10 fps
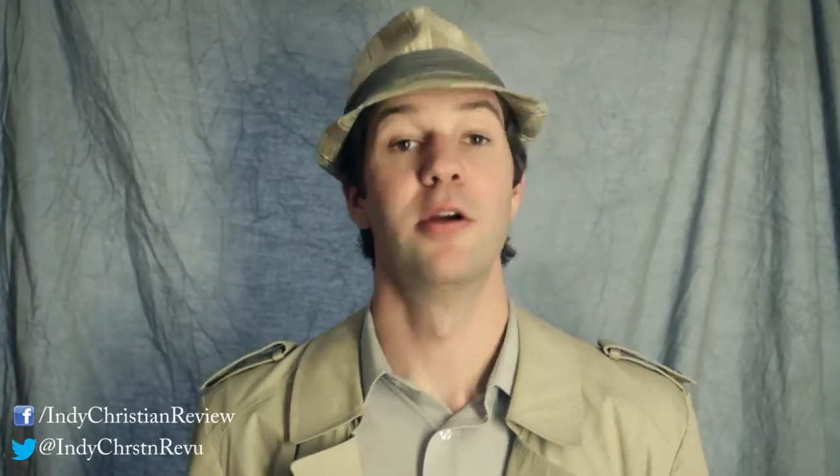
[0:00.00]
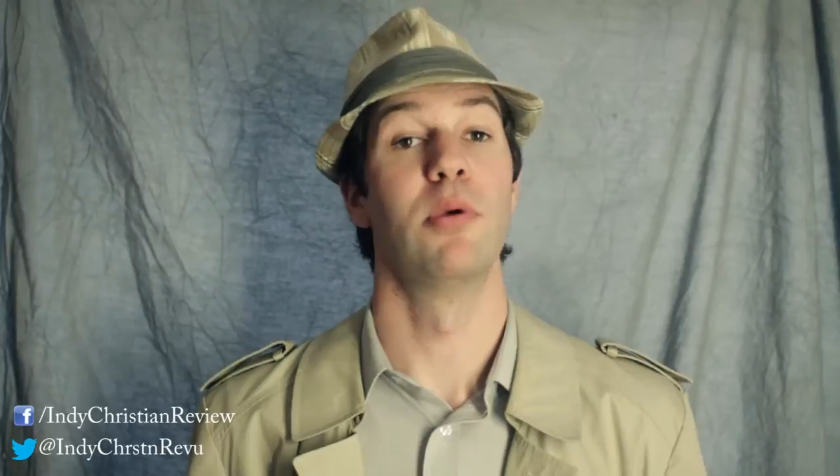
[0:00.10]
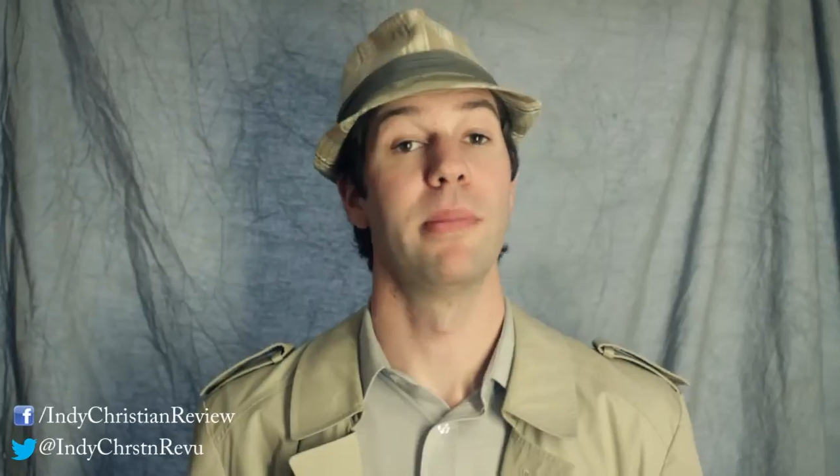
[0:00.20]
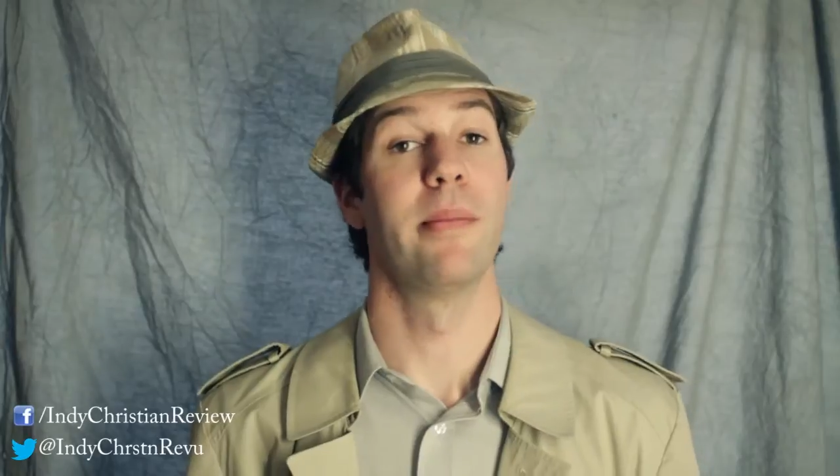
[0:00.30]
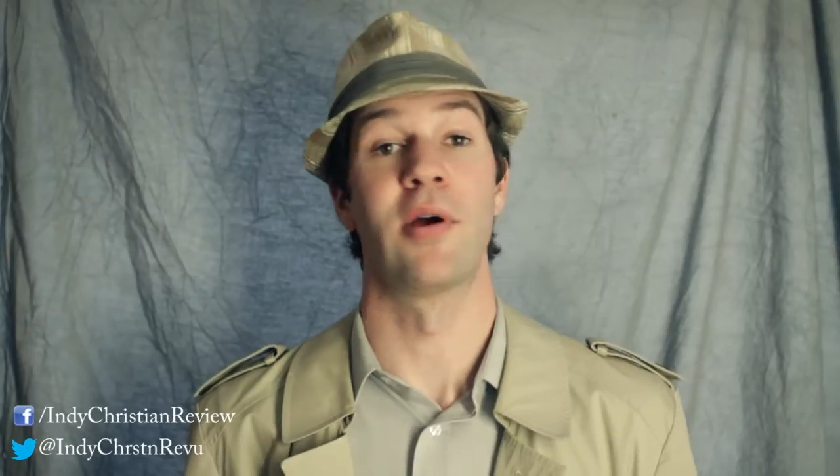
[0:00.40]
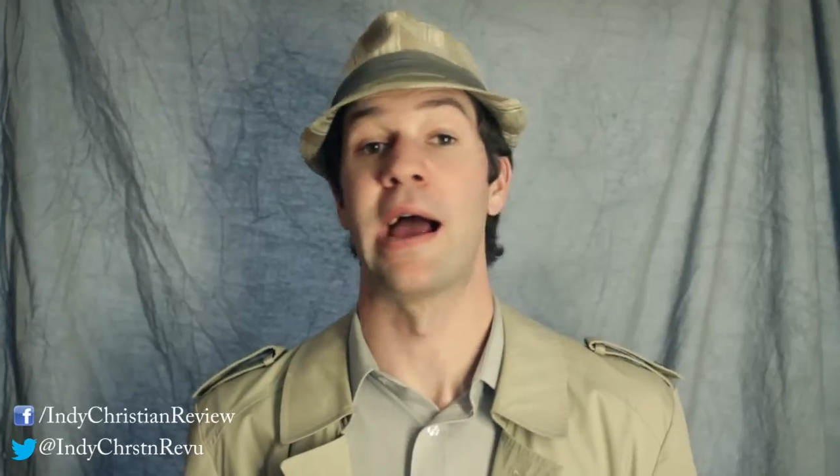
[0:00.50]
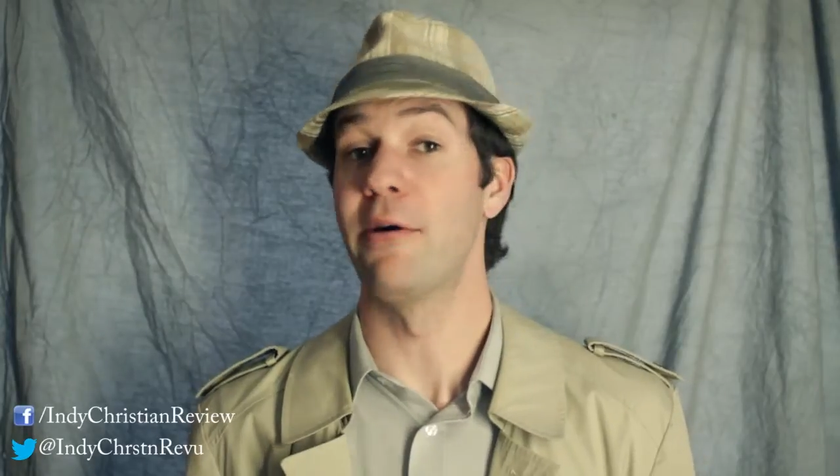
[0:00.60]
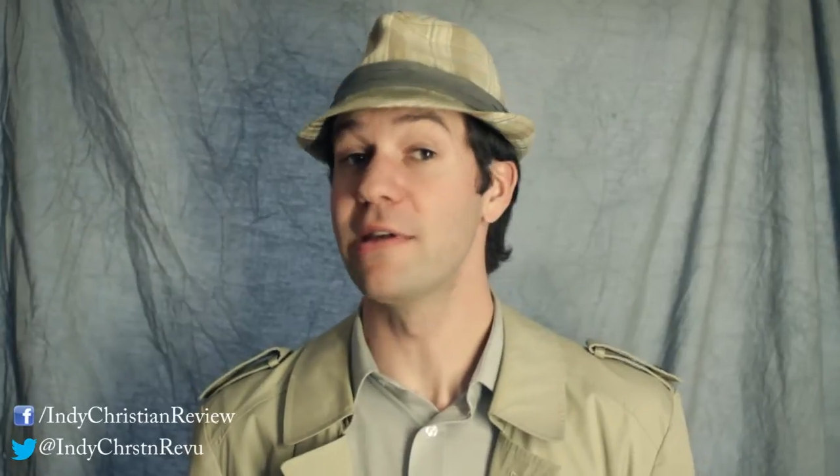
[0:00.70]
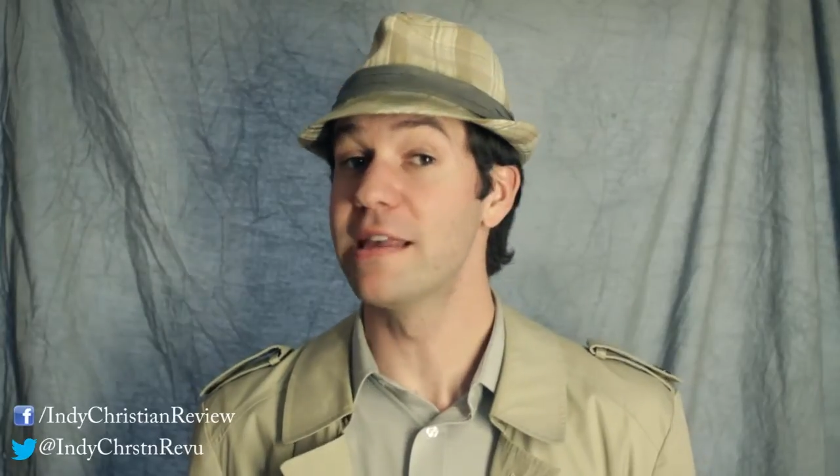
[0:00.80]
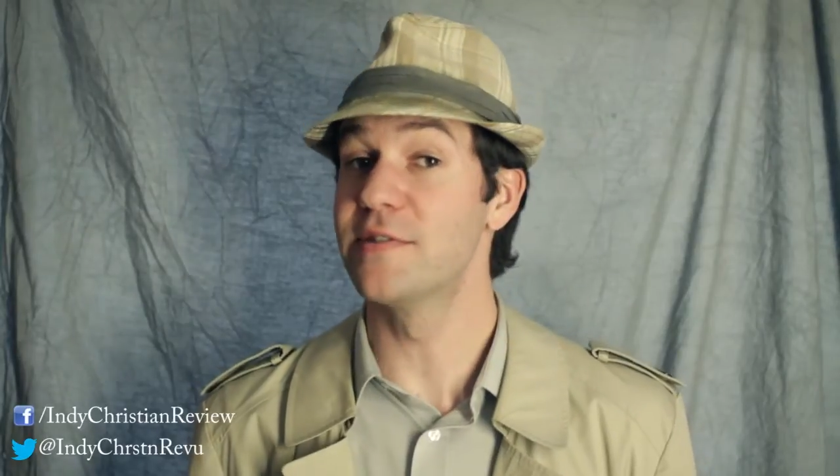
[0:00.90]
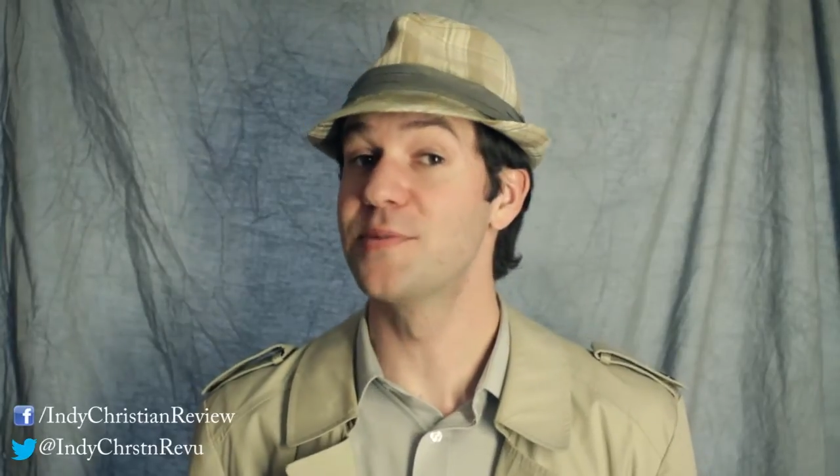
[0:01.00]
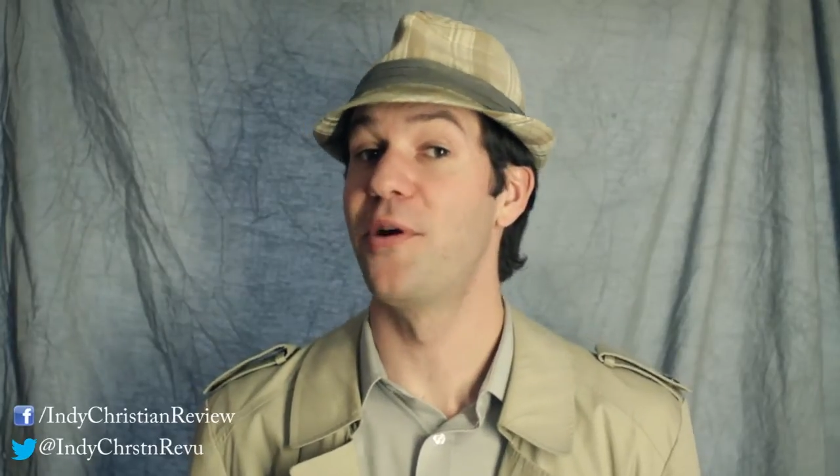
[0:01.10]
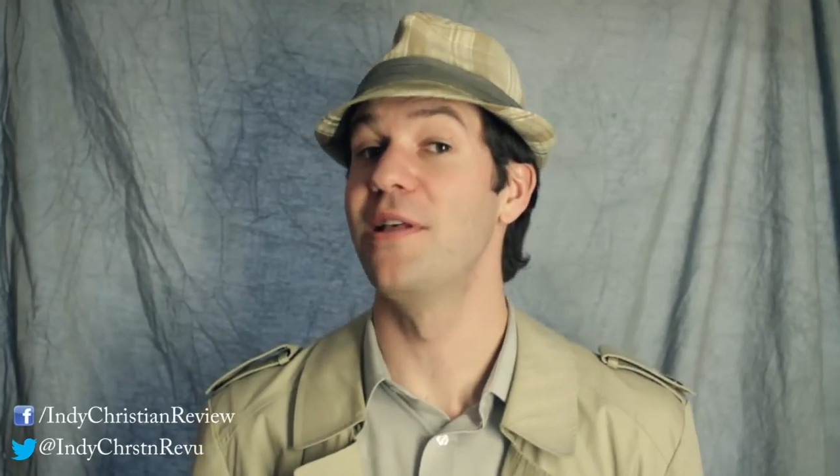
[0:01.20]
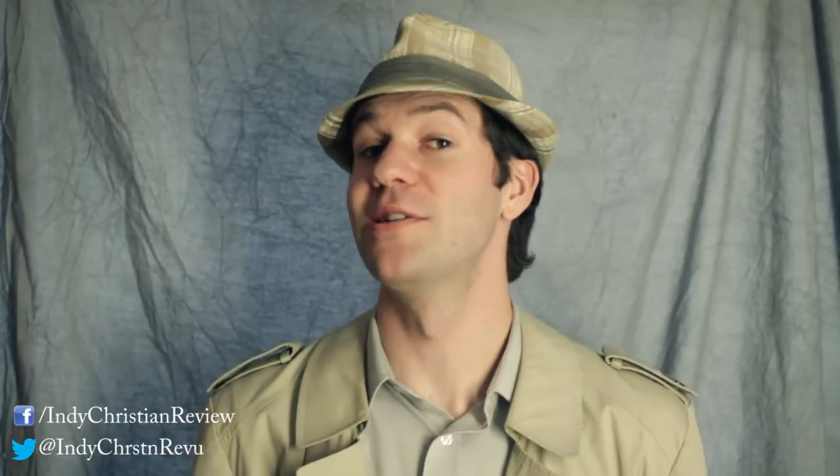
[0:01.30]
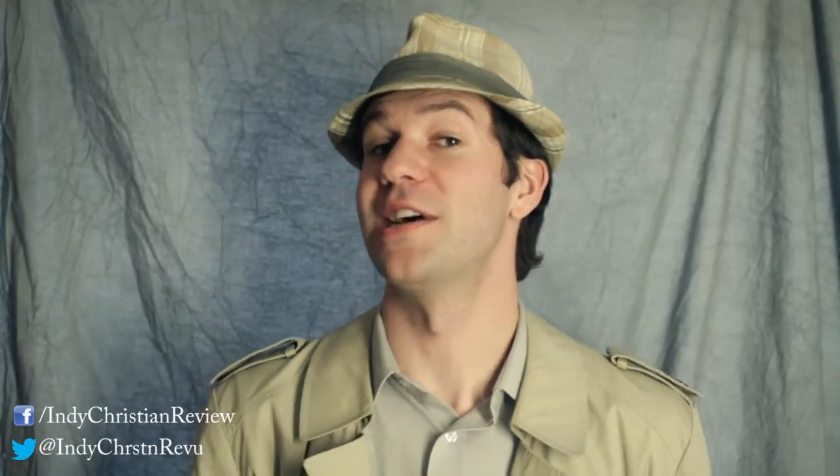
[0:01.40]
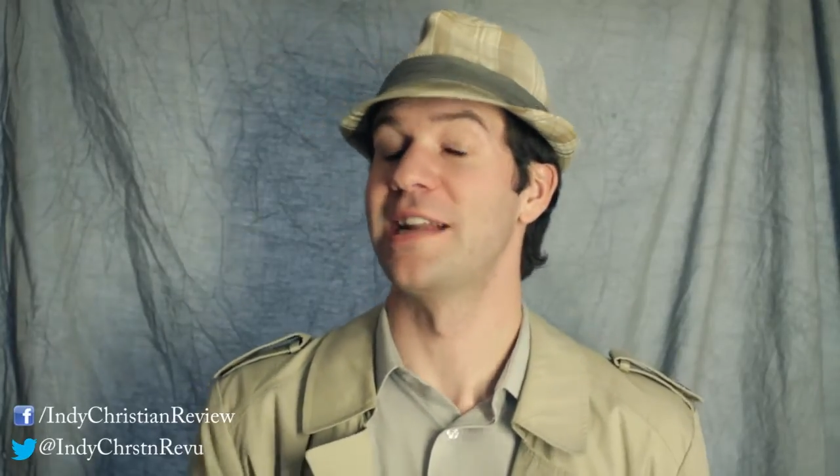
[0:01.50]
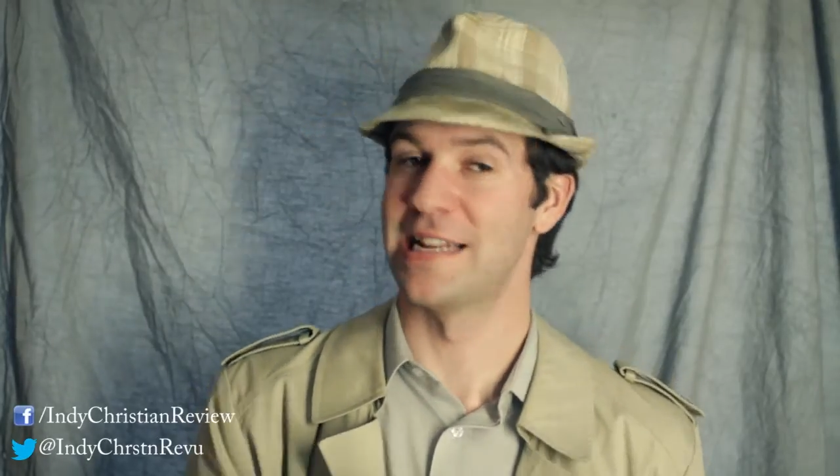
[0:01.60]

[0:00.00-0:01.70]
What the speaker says: Remember, I only give spoilers on